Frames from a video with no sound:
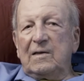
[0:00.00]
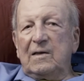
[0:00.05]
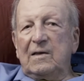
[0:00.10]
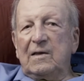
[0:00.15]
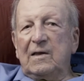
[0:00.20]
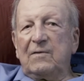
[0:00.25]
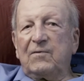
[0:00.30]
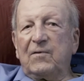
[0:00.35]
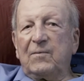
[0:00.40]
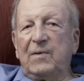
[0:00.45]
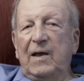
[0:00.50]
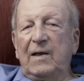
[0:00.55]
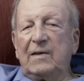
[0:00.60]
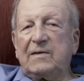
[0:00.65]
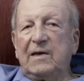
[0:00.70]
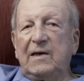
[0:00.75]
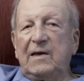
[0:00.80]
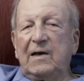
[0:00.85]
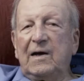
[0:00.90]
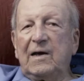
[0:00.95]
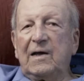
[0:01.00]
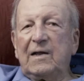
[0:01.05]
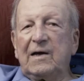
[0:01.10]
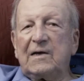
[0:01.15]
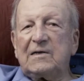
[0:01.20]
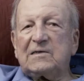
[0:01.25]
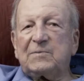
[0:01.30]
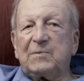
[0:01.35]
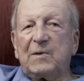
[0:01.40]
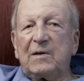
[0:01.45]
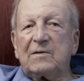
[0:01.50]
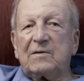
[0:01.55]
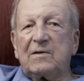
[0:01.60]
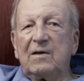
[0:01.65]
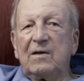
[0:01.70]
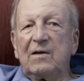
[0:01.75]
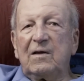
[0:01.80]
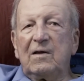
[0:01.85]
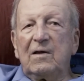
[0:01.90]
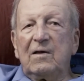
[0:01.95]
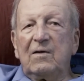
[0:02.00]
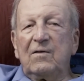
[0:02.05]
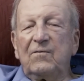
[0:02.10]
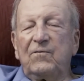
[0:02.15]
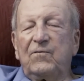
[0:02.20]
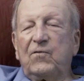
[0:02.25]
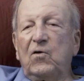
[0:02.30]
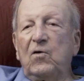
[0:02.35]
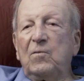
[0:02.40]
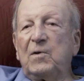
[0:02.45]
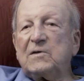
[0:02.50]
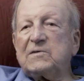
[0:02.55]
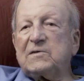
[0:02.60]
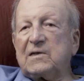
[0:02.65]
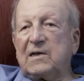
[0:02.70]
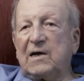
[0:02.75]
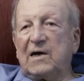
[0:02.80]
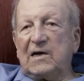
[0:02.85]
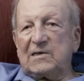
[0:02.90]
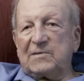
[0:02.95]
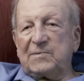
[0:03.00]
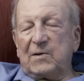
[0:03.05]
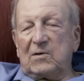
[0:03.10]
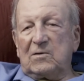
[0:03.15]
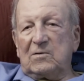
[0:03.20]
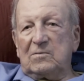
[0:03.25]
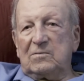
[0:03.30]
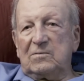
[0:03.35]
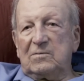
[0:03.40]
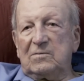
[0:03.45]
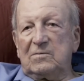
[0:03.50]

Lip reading: And from that day on, I spent 4 months in the hospital.